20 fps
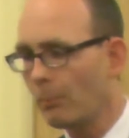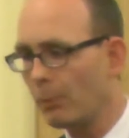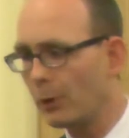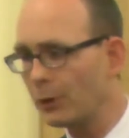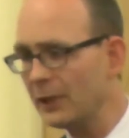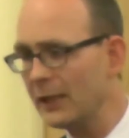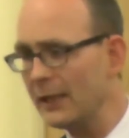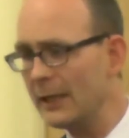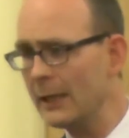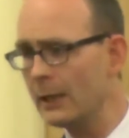
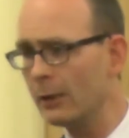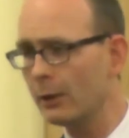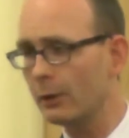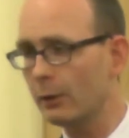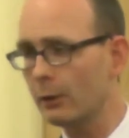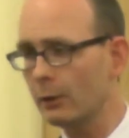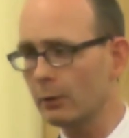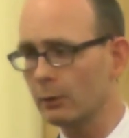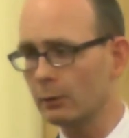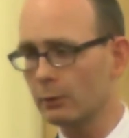But
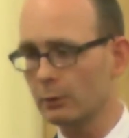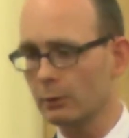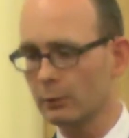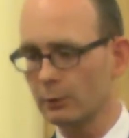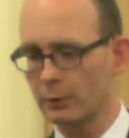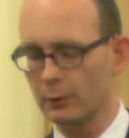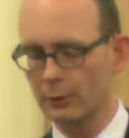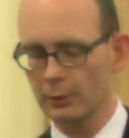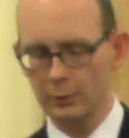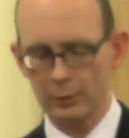here,
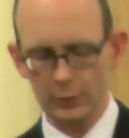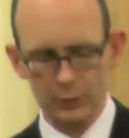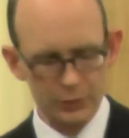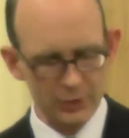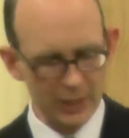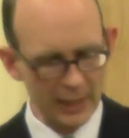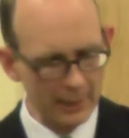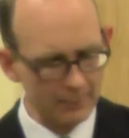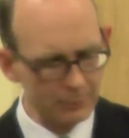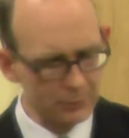
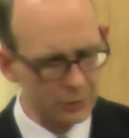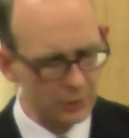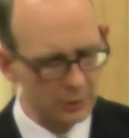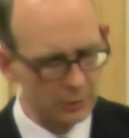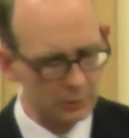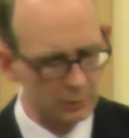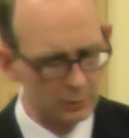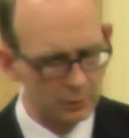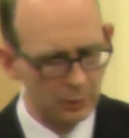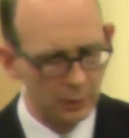
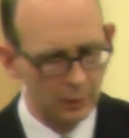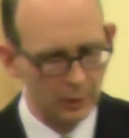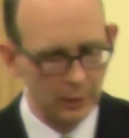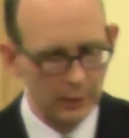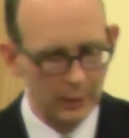Samson